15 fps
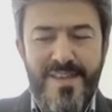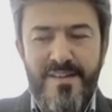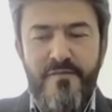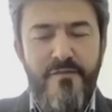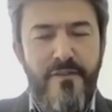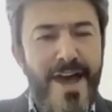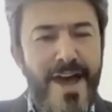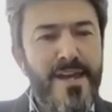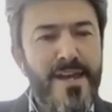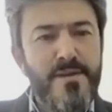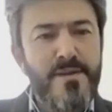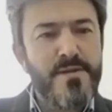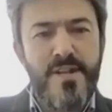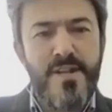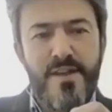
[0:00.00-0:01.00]

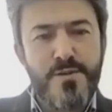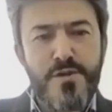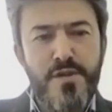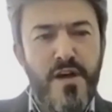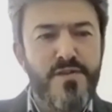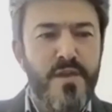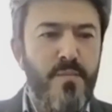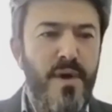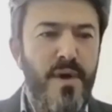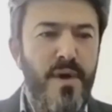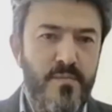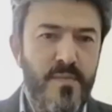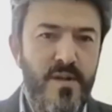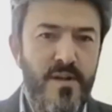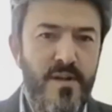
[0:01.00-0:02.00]
financing is not the
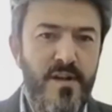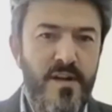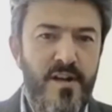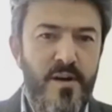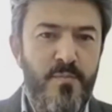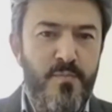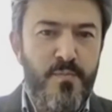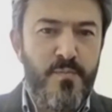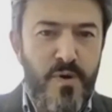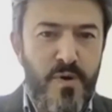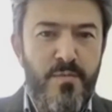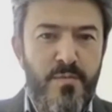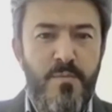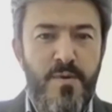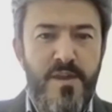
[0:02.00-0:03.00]
main problem.
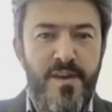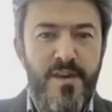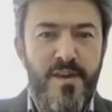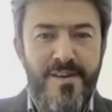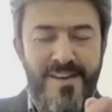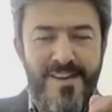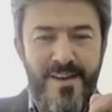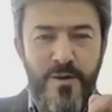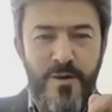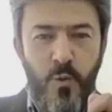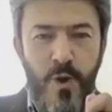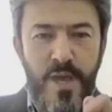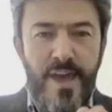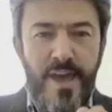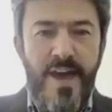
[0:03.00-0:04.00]
Probably
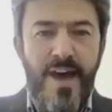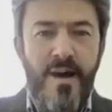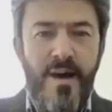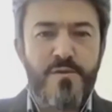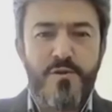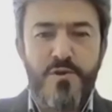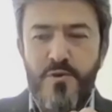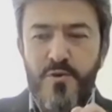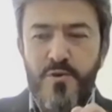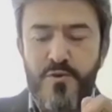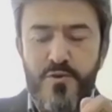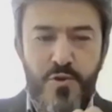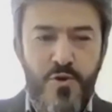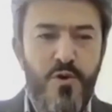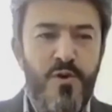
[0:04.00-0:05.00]
we have to
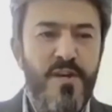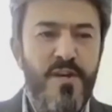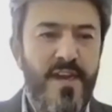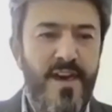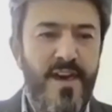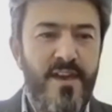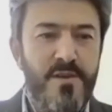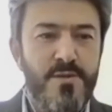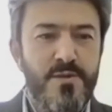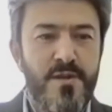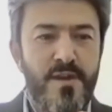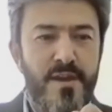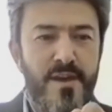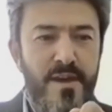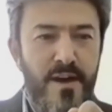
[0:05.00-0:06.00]
do the
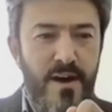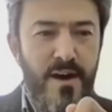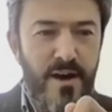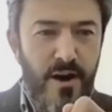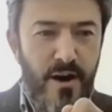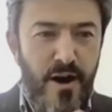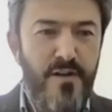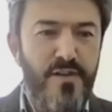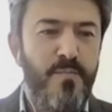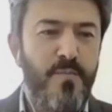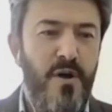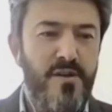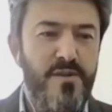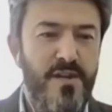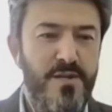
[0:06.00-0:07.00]
case on the
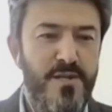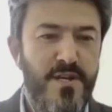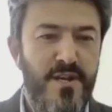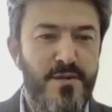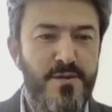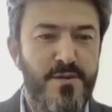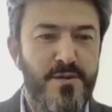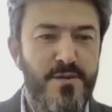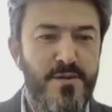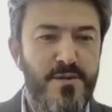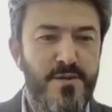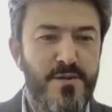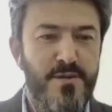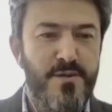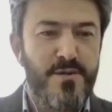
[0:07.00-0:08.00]
politicians
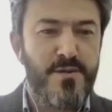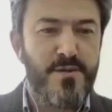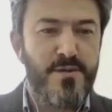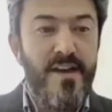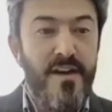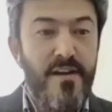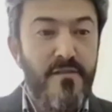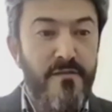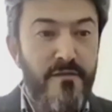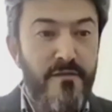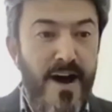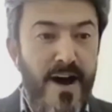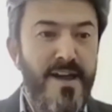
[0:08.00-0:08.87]
and all the